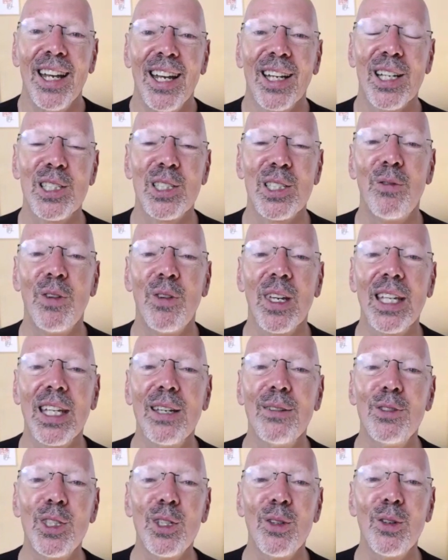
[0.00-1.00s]
Because if it
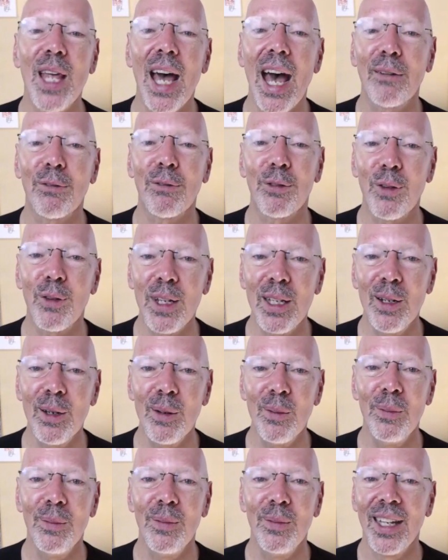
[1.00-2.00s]
gives you that
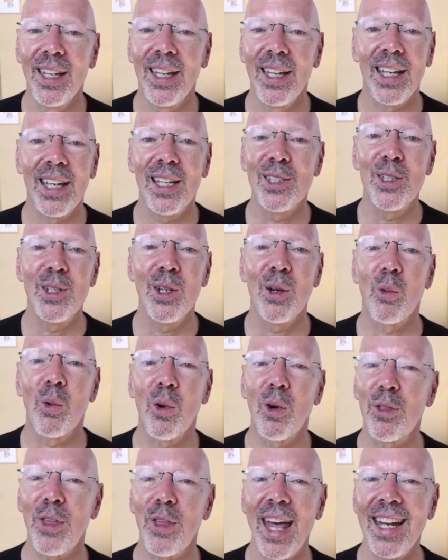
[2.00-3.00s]
freedom, isn't it
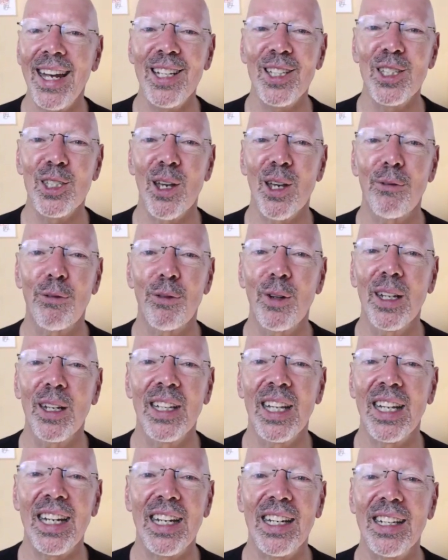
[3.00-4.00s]
worth any suffering
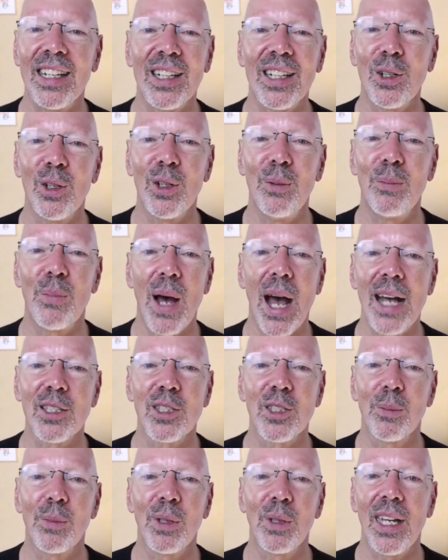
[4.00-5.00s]
that could
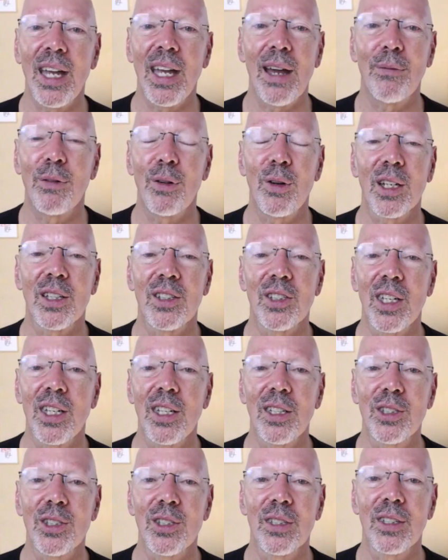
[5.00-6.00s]
possibly ever
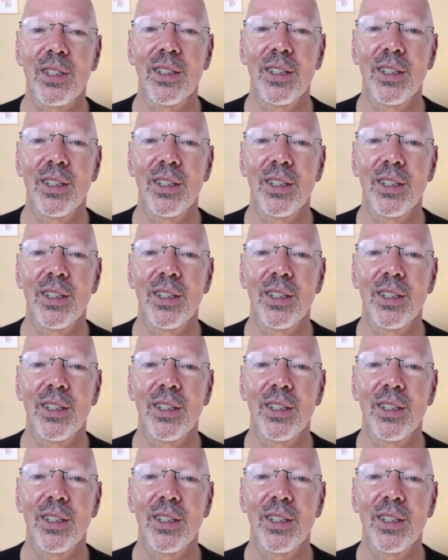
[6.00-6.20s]
exist?